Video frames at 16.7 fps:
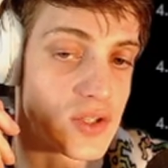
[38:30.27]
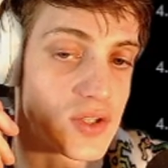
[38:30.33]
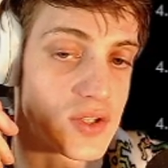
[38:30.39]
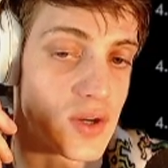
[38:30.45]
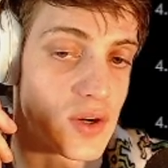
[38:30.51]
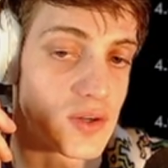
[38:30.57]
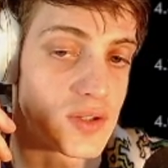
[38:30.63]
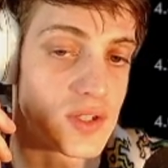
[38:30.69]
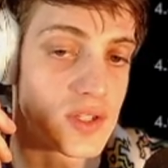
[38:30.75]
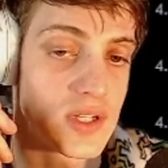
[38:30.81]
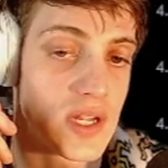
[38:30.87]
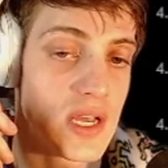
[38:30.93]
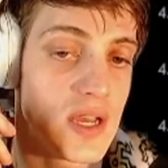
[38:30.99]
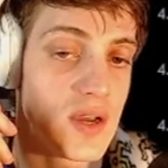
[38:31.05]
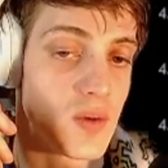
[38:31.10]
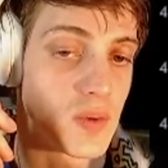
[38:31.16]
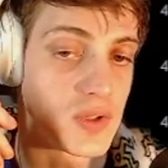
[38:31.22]
starts
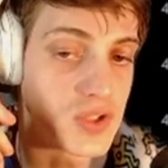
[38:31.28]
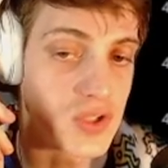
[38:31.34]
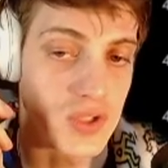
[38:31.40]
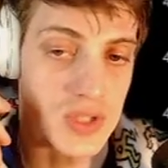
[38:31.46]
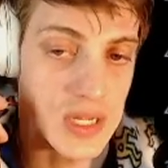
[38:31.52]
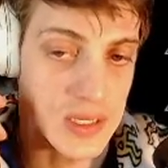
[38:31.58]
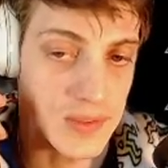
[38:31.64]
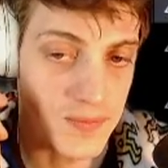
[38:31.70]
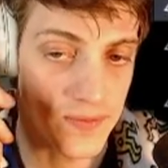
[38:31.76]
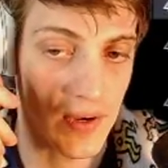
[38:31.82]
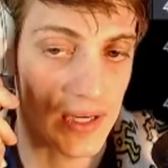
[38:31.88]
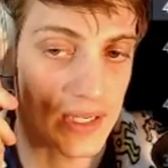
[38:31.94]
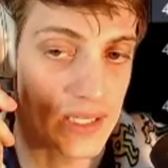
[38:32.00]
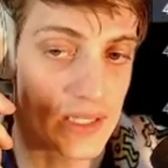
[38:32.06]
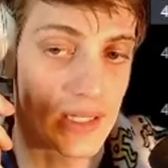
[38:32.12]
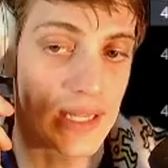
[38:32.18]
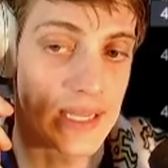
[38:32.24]
with just a
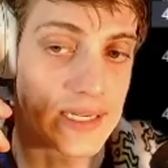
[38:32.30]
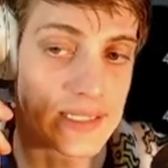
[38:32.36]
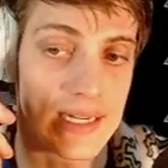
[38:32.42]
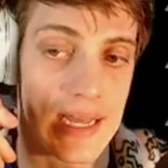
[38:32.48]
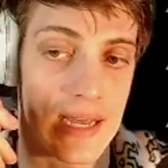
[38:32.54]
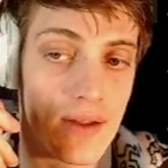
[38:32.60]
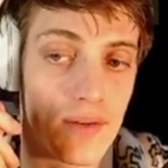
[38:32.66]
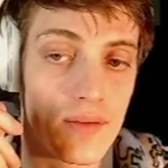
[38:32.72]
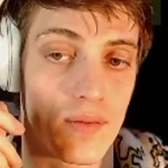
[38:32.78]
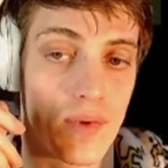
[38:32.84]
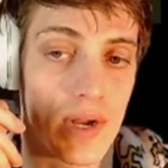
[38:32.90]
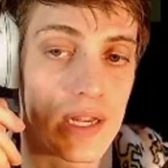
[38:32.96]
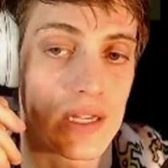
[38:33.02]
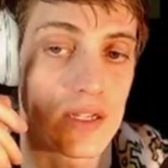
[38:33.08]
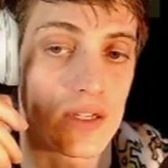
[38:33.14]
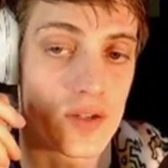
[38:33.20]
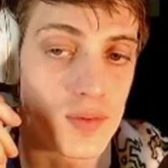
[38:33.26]
fucking leg down,
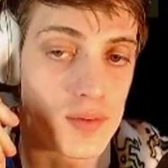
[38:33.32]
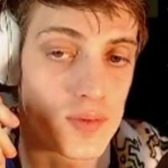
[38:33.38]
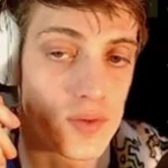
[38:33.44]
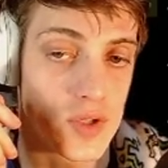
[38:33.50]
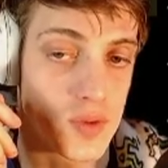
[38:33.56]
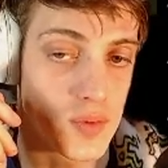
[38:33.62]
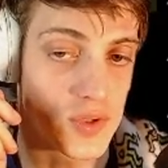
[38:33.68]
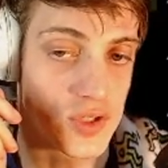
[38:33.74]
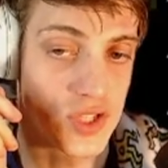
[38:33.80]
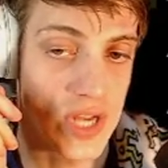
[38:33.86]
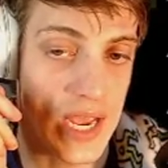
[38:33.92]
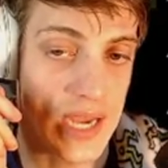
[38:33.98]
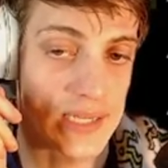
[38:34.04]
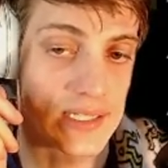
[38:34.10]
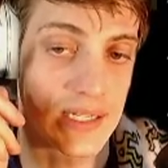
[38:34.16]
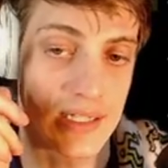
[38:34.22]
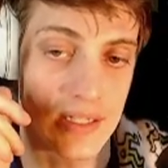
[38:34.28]
right? You
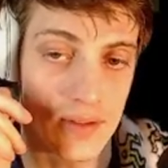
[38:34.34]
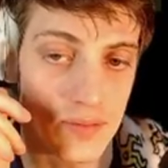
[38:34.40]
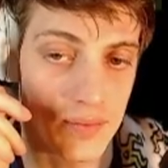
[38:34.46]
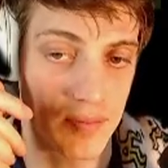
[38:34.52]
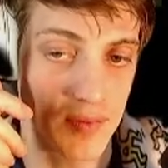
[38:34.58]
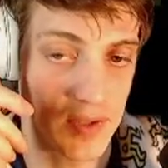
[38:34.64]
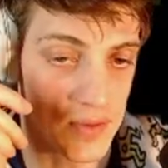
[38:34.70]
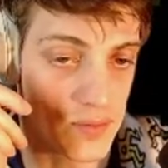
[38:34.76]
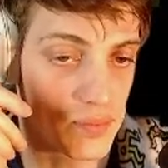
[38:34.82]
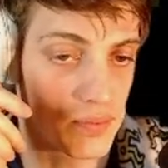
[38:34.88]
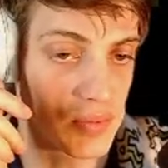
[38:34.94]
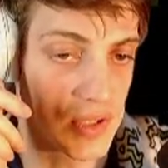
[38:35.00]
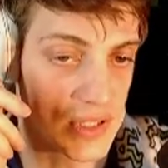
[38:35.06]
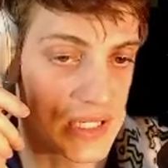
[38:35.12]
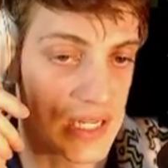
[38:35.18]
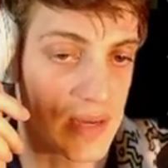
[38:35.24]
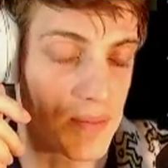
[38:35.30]
reject and you
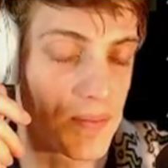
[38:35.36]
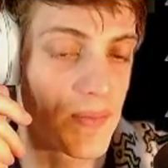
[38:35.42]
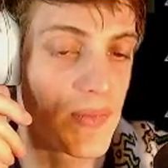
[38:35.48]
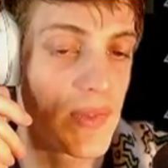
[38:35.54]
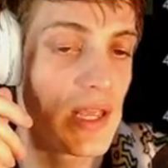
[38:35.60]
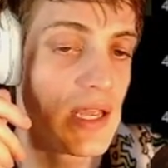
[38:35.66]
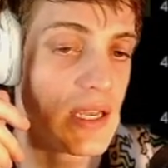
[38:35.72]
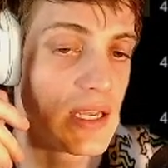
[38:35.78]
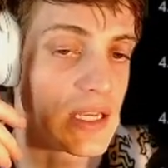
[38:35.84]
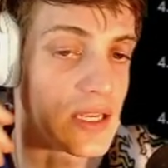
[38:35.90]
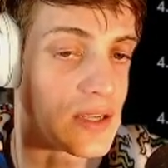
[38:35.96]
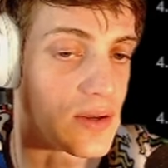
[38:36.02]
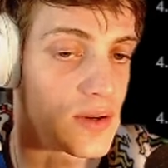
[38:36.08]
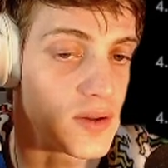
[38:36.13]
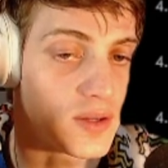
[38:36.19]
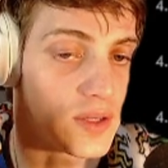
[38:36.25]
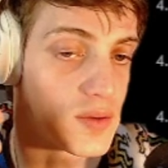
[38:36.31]
dip.
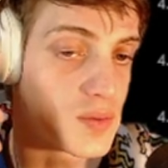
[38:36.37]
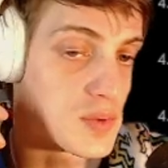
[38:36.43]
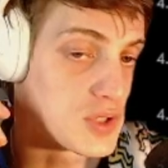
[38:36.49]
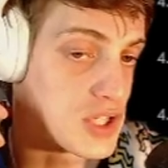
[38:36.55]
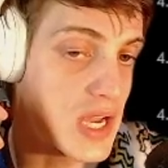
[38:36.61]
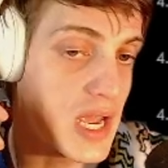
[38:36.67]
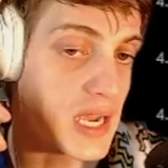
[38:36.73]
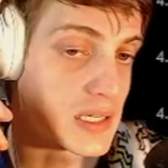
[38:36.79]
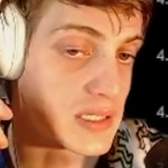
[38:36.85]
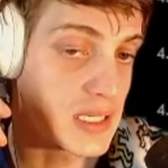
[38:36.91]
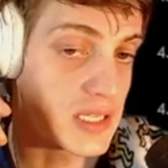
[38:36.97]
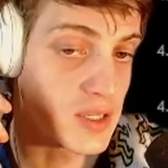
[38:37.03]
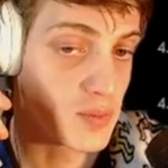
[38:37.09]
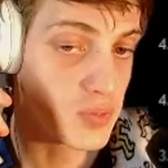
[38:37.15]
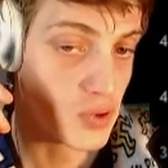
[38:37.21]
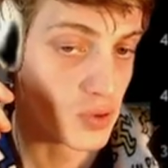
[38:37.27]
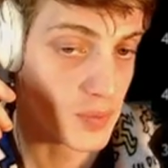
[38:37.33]
Here you reject and
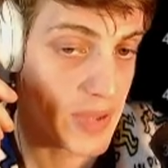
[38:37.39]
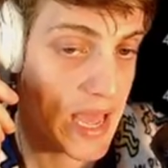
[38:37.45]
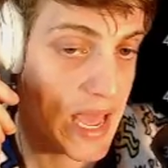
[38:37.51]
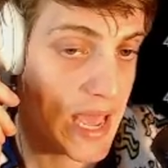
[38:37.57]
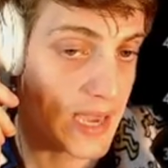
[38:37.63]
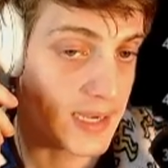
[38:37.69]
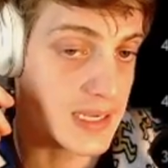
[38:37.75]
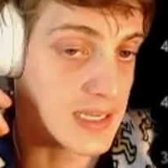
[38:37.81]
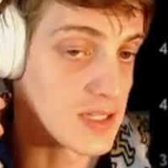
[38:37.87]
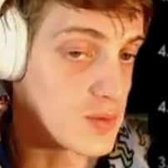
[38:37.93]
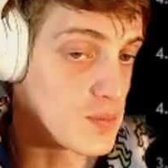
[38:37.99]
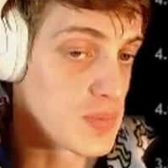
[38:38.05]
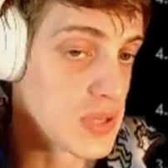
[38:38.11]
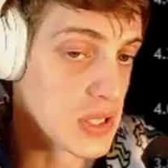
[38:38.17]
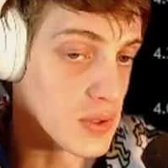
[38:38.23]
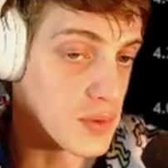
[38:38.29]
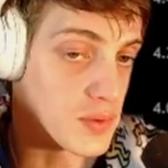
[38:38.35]
you pull back and you
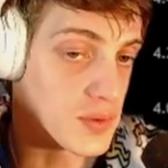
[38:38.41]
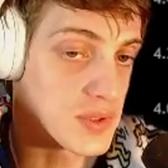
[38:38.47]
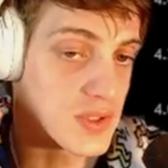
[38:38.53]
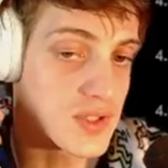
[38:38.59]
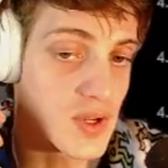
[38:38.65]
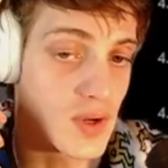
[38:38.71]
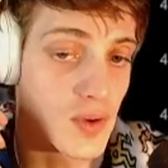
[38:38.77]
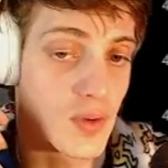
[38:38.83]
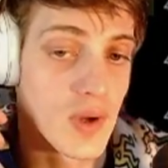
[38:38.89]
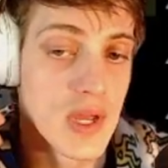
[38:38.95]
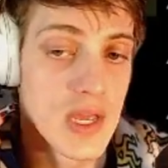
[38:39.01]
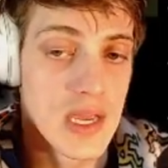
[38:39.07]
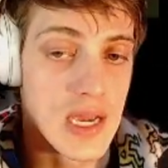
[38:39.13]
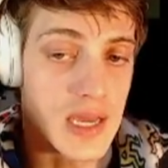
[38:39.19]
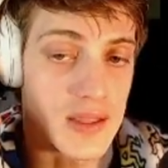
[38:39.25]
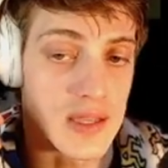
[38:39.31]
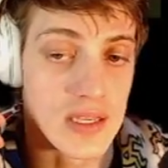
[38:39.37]
build. So
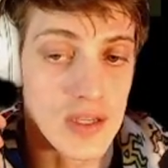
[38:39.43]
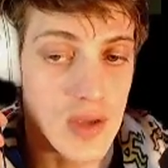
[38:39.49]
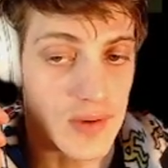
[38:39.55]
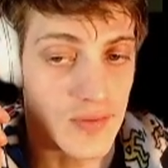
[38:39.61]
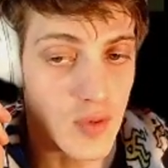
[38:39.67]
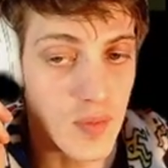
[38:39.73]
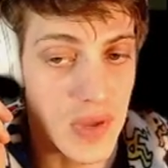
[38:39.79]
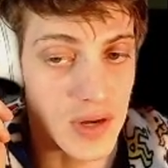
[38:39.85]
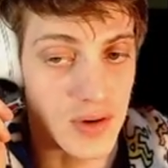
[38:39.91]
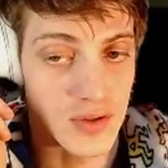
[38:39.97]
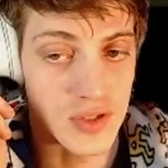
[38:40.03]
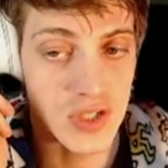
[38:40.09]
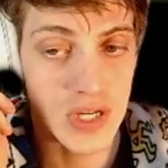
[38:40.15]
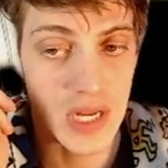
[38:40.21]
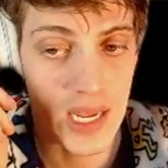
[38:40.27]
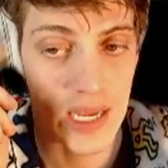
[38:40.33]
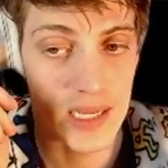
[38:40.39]
I think you have a better
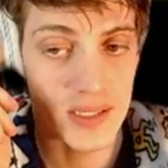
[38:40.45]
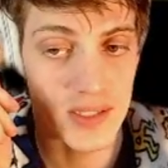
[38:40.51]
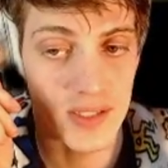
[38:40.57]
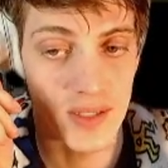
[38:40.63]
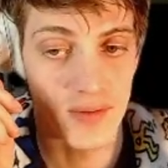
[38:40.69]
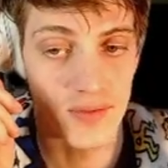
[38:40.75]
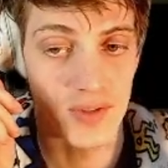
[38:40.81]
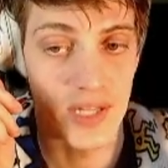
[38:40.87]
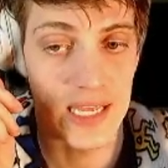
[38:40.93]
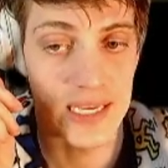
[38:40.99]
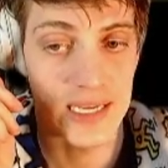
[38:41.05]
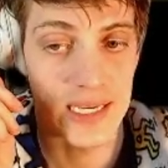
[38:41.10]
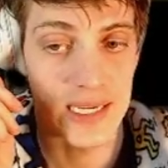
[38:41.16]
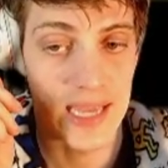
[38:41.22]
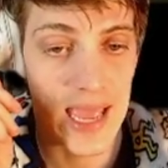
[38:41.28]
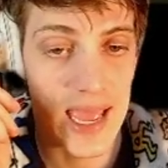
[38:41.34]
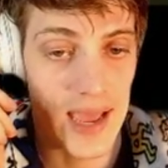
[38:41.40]
chance of
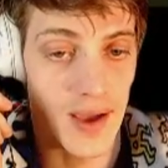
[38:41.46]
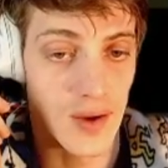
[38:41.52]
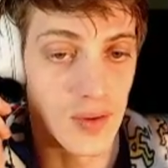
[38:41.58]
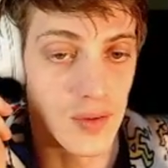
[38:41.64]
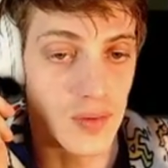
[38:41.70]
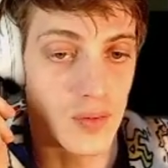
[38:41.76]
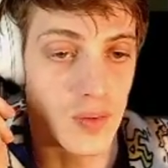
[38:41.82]
legging out